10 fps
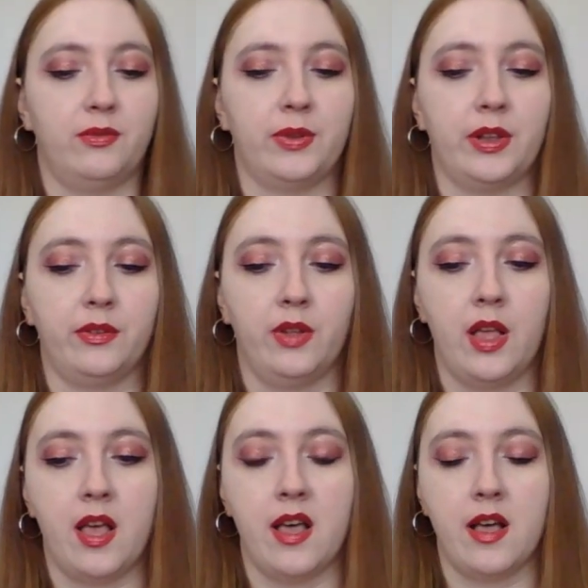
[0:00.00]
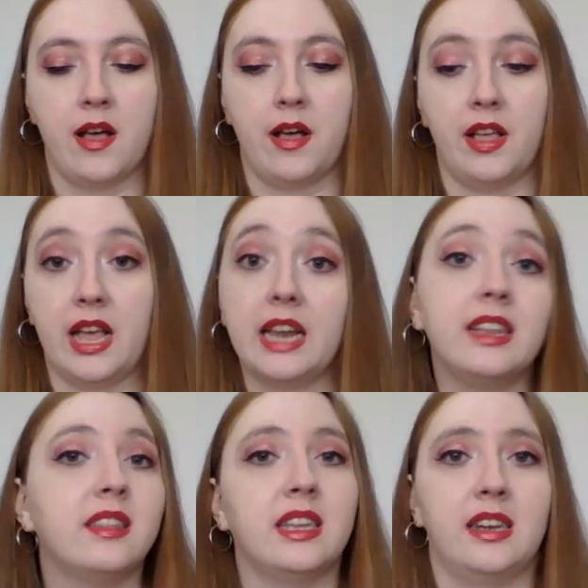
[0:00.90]
feel
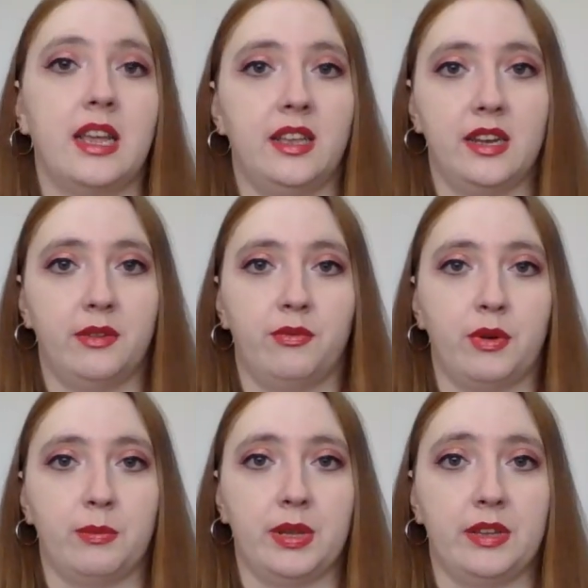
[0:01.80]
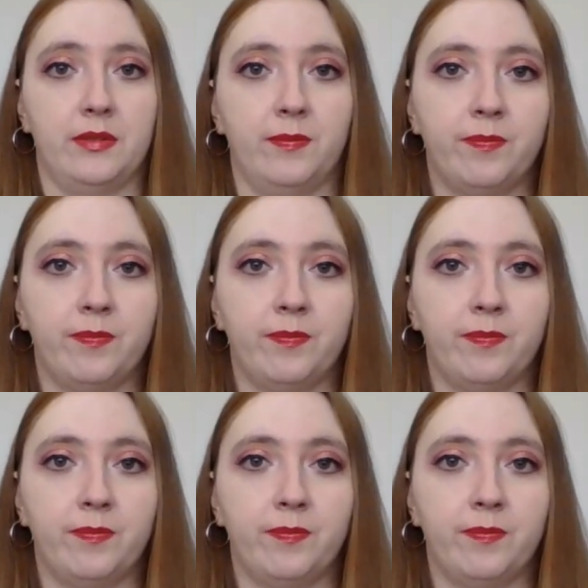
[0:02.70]
anything negative from it.